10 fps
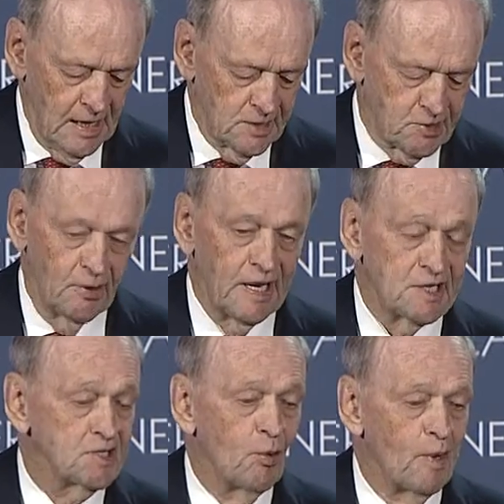So
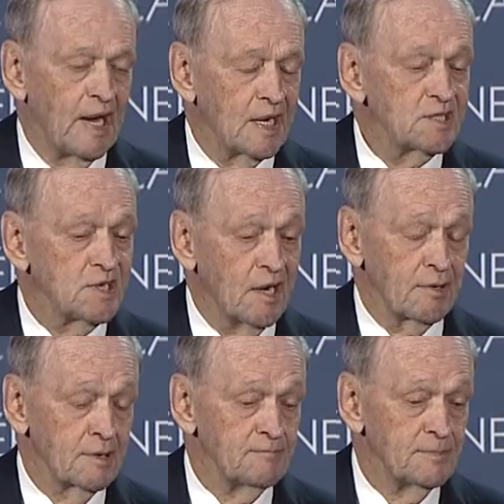that's the way I
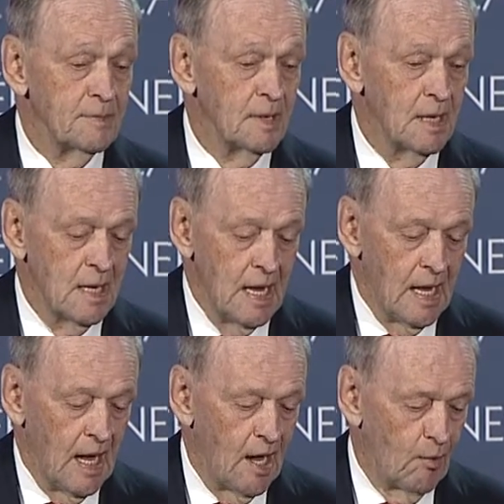started
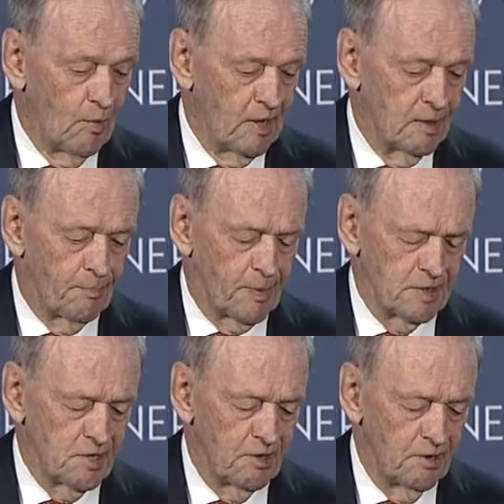with the
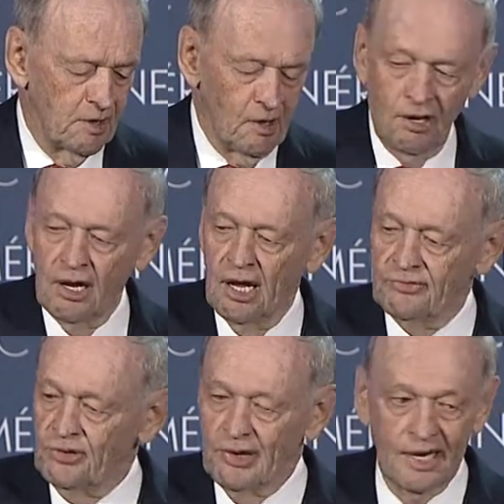President of
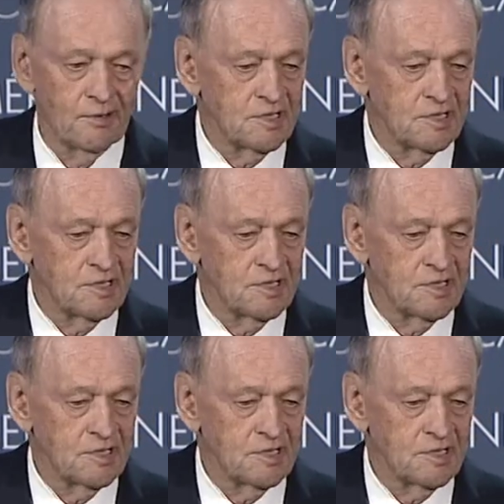the United